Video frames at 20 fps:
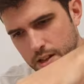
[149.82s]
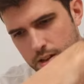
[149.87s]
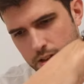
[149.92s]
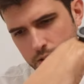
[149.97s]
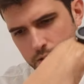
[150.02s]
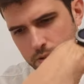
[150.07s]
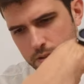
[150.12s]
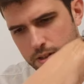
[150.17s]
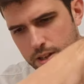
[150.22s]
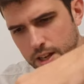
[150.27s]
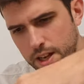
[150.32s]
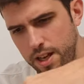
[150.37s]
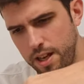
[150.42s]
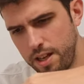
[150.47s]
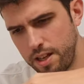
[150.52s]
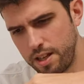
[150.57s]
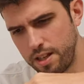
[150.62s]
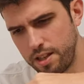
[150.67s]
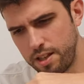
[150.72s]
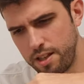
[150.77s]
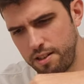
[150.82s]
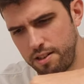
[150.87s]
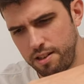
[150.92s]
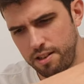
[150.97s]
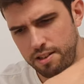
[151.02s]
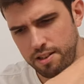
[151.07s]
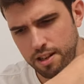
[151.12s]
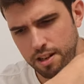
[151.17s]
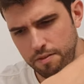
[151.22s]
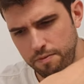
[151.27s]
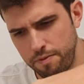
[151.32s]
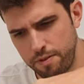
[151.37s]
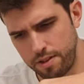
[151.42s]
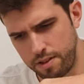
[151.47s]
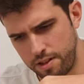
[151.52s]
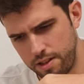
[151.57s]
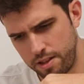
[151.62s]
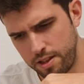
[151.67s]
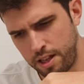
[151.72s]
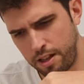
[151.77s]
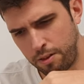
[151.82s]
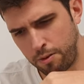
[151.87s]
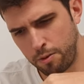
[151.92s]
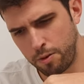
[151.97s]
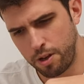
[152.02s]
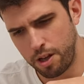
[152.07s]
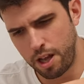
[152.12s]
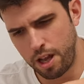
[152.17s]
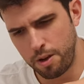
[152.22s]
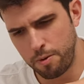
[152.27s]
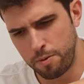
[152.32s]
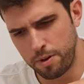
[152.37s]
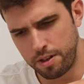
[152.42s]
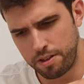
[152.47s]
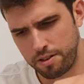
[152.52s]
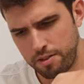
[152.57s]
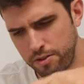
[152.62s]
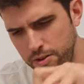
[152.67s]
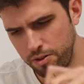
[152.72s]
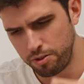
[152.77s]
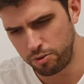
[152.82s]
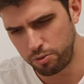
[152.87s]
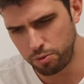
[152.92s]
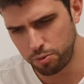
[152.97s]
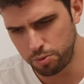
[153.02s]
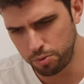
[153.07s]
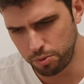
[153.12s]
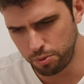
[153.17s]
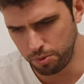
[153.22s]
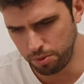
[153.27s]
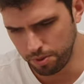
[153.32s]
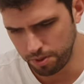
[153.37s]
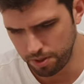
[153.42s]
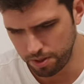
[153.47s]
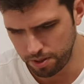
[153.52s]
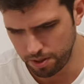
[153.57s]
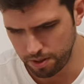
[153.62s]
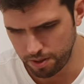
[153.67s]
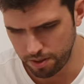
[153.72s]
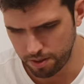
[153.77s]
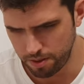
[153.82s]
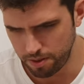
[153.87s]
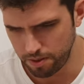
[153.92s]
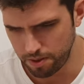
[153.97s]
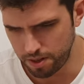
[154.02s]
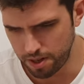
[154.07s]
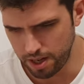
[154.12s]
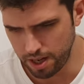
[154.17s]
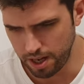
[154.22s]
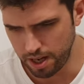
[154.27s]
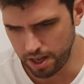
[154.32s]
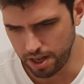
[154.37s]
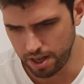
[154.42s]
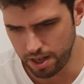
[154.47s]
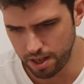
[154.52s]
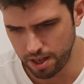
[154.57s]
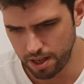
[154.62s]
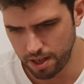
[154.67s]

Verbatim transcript: Okay, this is safer. That I was going to do. Okay.